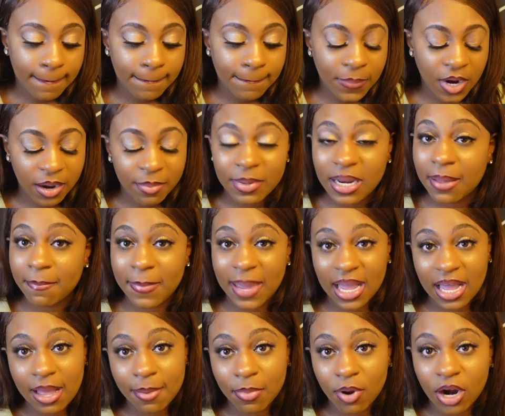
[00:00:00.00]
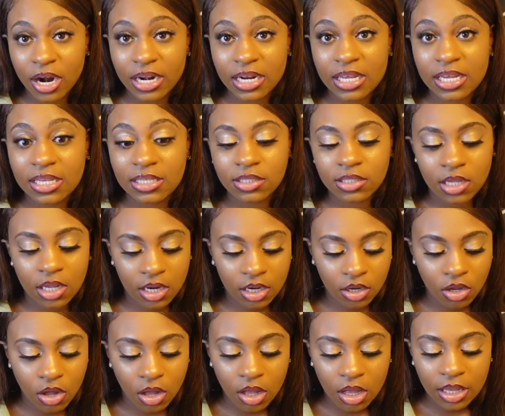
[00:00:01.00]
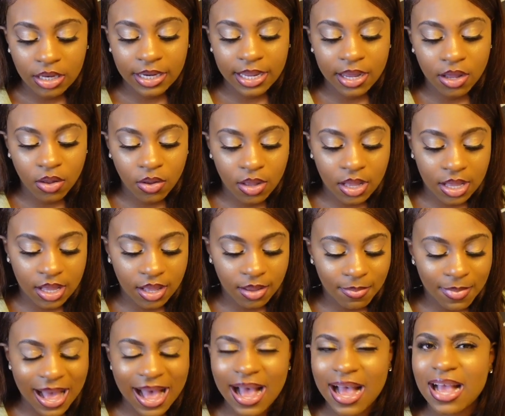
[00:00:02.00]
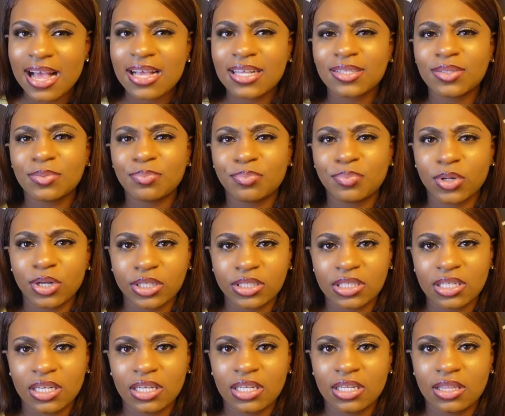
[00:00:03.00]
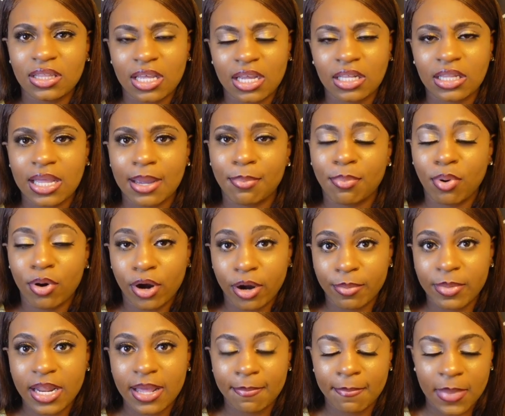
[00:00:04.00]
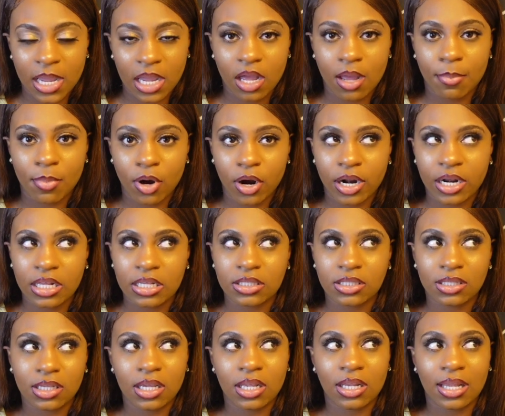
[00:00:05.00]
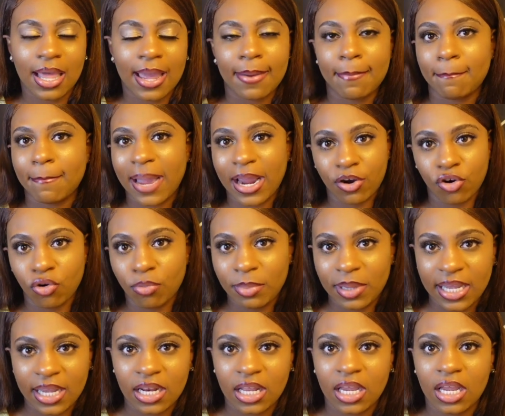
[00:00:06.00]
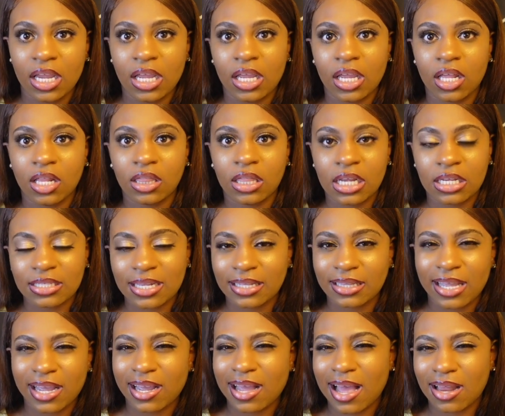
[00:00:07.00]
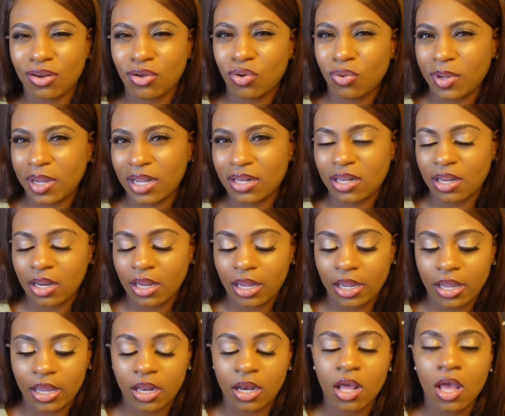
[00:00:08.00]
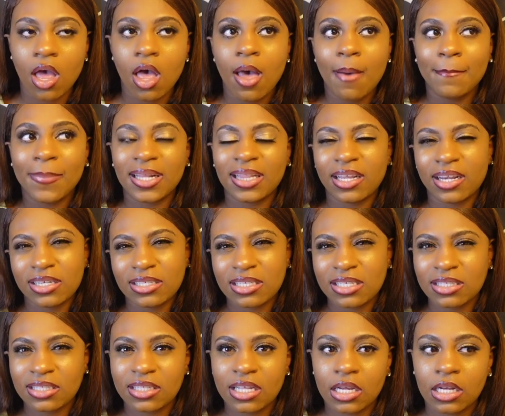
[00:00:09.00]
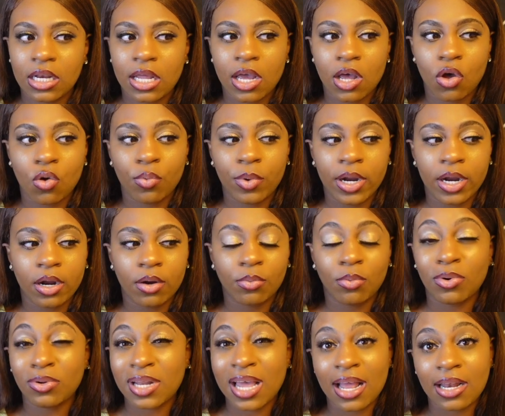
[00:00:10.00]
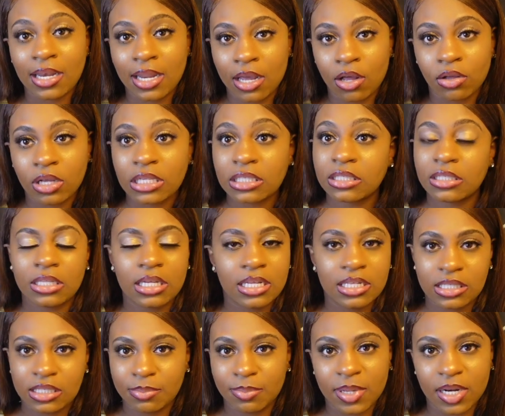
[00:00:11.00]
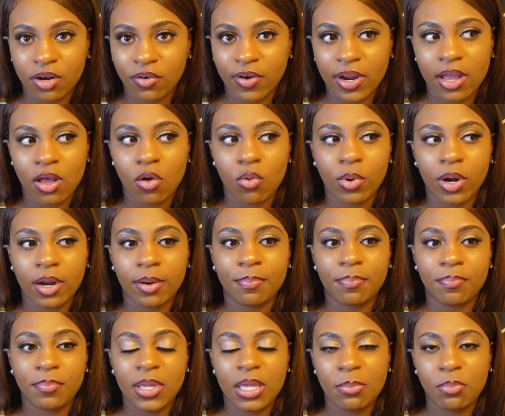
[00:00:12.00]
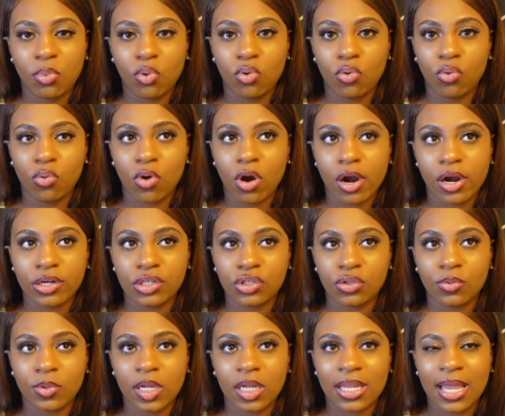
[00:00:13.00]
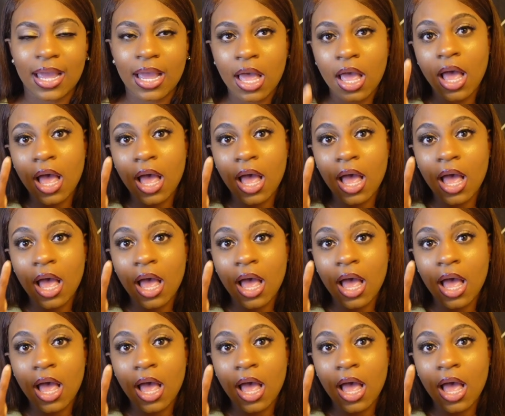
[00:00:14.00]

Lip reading: Permanent makeup artists, y'all. Now I personally think that permanent makeup artists and like microblading and things like that kind of go hand in hand, but there's this thing now where, well, not now because it's been around, where people are doing like